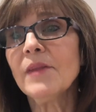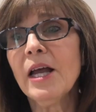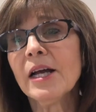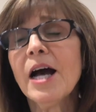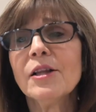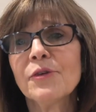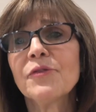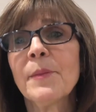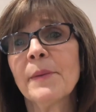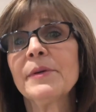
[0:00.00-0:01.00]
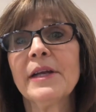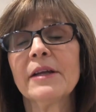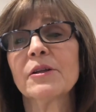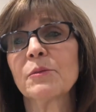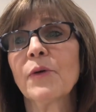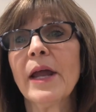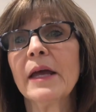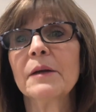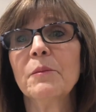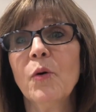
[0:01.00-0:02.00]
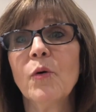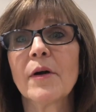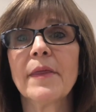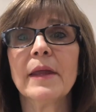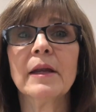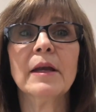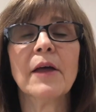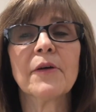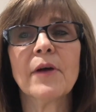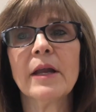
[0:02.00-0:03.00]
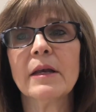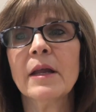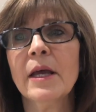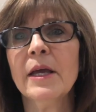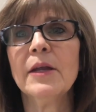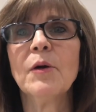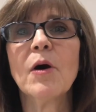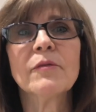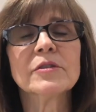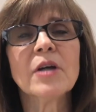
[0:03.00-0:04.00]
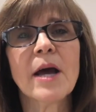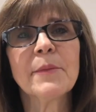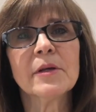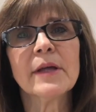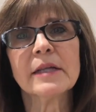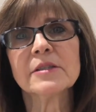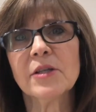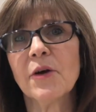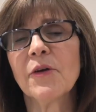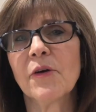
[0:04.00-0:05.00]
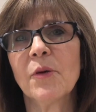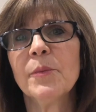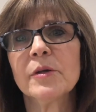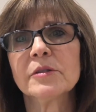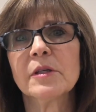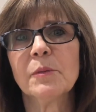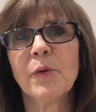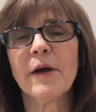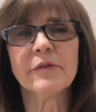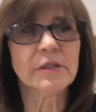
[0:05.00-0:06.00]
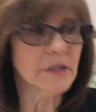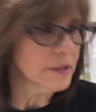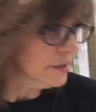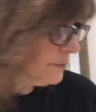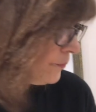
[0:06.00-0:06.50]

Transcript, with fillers: a color from a particular brand more than another, and you know over time you'll get to know your own personal preferences.